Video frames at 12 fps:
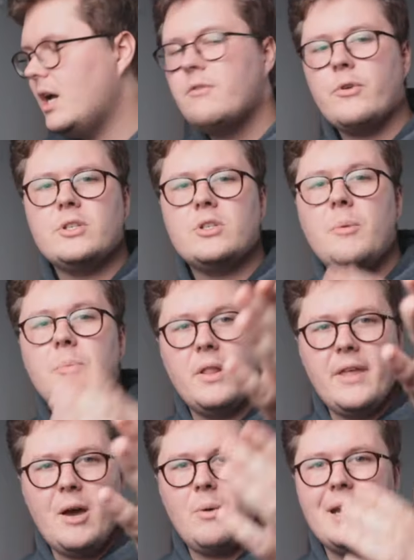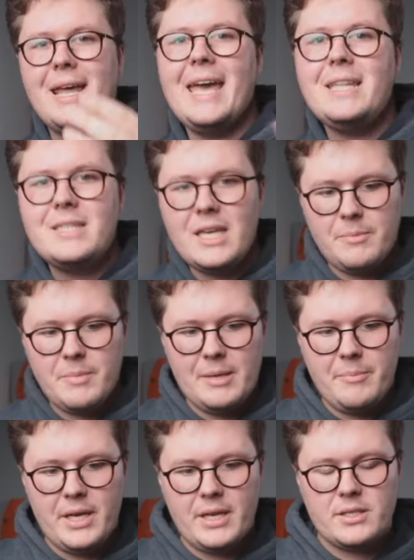for example, now on 18
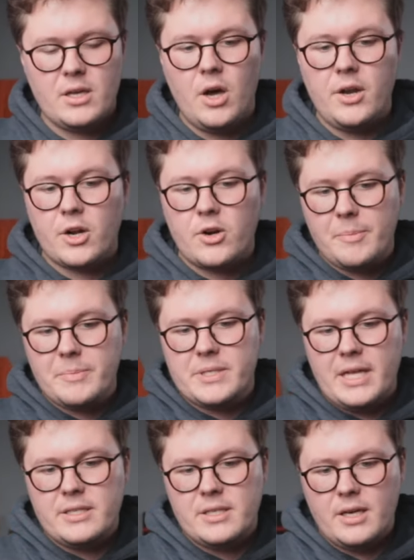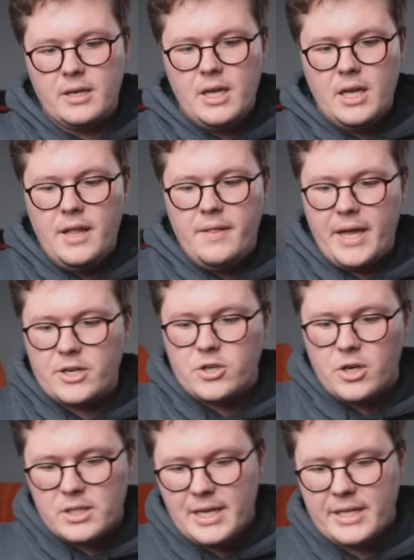millimeters on a crop sensor that
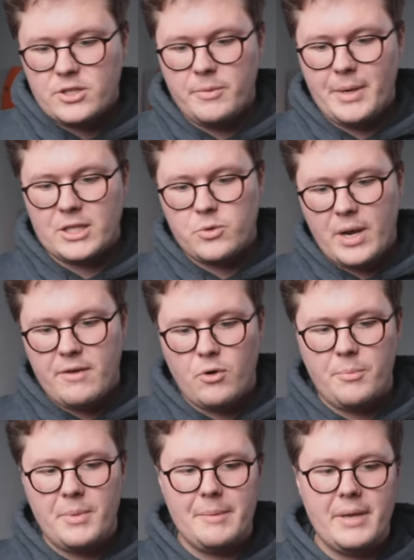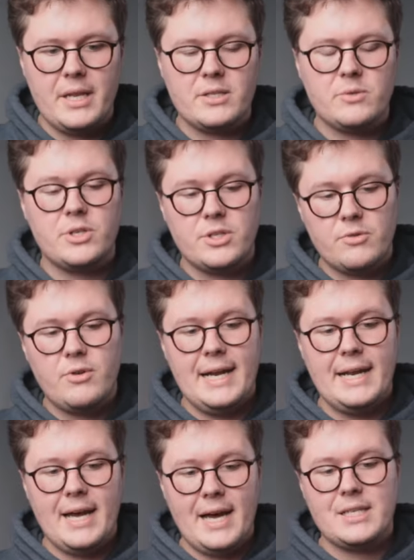translates to about 24 millimeters, which is a
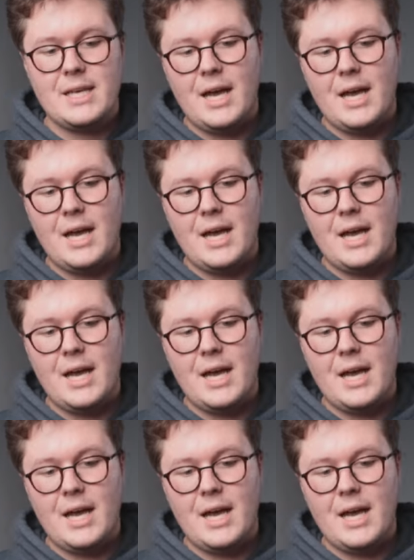really nice.